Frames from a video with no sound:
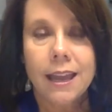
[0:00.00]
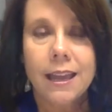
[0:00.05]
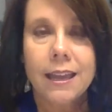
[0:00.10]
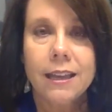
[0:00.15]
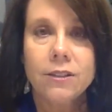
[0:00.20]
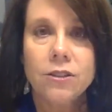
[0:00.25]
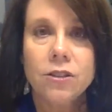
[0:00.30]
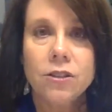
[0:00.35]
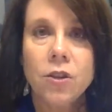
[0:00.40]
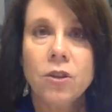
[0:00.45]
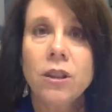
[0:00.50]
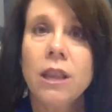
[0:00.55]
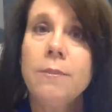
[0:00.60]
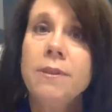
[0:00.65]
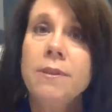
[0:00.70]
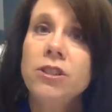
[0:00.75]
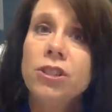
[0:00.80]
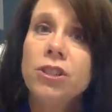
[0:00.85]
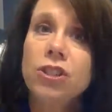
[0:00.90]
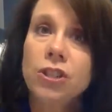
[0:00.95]
And so let
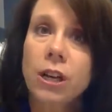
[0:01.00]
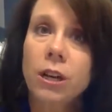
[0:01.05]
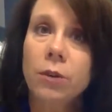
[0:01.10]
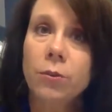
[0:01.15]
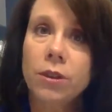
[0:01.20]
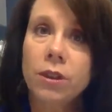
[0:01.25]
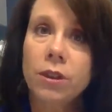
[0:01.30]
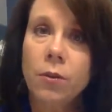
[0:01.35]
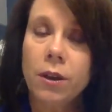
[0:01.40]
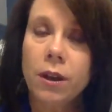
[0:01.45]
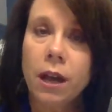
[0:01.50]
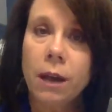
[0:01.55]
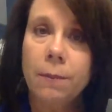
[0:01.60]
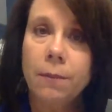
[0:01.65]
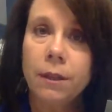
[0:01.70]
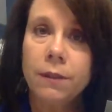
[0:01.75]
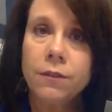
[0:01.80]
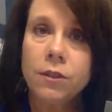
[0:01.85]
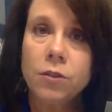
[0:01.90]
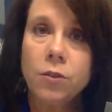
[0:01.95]
me just share with you a
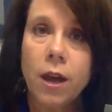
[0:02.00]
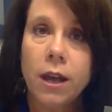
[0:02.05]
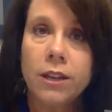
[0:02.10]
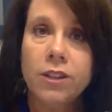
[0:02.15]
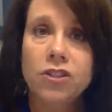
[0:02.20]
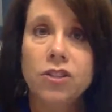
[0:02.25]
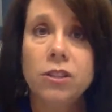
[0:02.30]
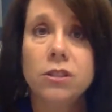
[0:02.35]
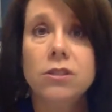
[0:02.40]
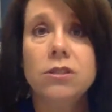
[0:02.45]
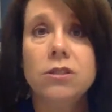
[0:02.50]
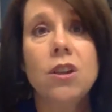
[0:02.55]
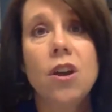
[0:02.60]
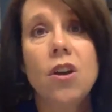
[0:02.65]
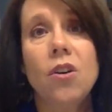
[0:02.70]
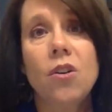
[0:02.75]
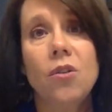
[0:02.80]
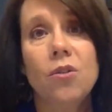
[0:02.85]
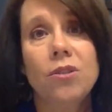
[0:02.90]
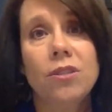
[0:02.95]
couple of strategies.
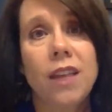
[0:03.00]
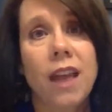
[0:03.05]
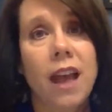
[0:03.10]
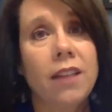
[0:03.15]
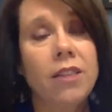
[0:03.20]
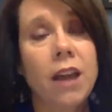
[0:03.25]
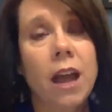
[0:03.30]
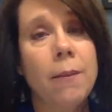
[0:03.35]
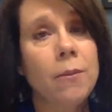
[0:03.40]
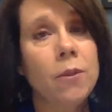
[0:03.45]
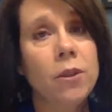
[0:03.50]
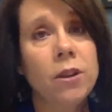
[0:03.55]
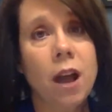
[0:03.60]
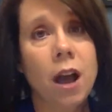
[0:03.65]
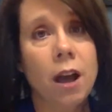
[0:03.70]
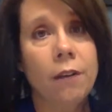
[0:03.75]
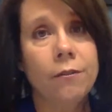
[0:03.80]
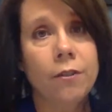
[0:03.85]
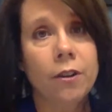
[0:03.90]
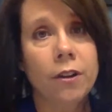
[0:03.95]
Know that I'm going to
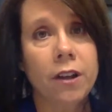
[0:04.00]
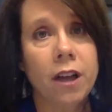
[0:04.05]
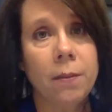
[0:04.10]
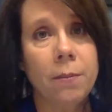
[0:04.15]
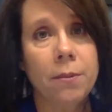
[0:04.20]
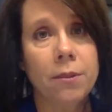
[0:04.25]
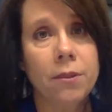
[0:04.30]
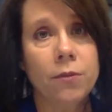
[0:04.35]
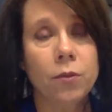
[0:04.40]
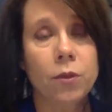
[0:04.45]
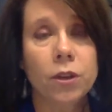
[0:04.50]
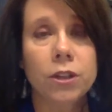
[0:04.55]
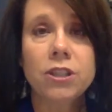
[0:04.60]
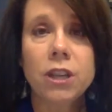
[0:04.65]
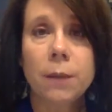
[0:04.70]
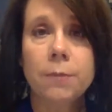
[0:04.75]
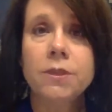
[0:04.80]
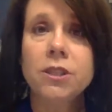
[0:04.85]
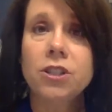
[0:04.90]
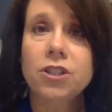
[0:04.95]
offer a couple of
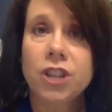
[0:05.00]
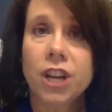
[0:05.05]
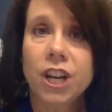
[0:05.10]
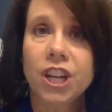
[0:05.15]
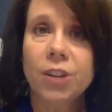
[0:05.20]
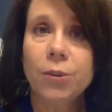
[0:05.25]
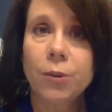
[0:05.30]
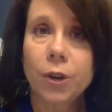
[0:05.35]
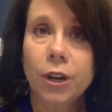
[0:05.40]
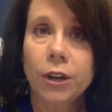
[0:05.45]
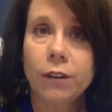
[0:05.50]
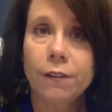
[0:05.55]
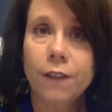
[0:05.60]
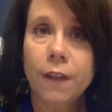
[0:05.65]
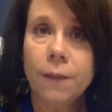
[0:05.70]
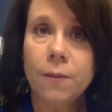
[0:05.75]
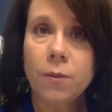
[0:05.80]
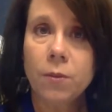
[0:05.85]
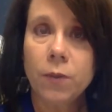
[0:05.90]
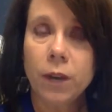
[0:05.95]
workshops in January and
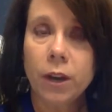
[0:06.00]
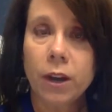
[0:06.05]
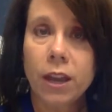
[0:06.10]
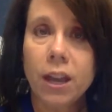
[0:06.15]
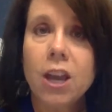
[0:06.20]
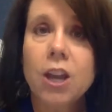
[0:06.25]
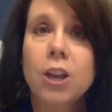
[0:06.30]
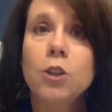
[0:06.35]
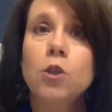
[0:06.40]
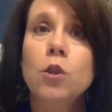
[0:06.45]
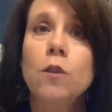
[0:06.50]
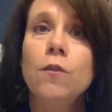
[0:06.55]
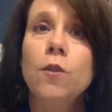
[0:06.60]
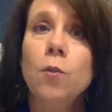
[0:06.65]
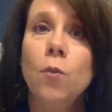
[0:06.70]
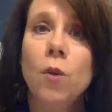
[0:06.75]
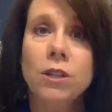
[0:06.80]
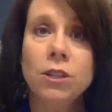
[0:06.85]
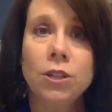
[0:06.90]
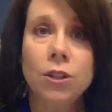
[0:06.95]
February. So if
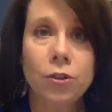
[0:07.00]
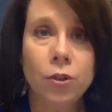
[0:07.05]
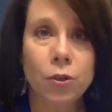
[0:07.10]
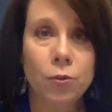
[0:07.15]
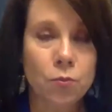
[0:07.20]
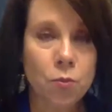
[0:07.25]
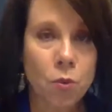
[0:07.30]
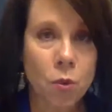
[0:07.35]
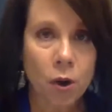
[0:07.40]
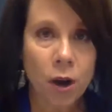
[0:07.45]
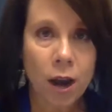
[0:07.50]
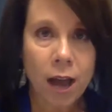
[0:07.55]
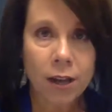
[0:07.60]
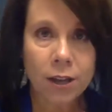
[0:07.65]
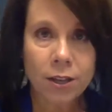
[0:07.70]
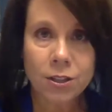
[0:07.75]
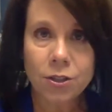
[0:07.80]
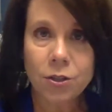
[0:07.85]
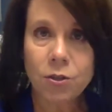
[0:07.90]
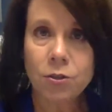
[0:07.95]
you want to learn more how
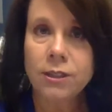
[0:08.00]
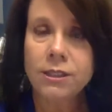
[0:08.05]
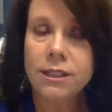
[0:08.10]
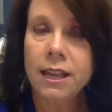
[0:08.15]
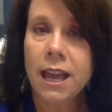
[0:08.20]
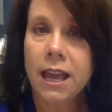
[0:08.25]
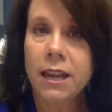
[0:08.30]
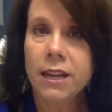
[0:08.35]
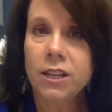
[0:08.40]
to do this and get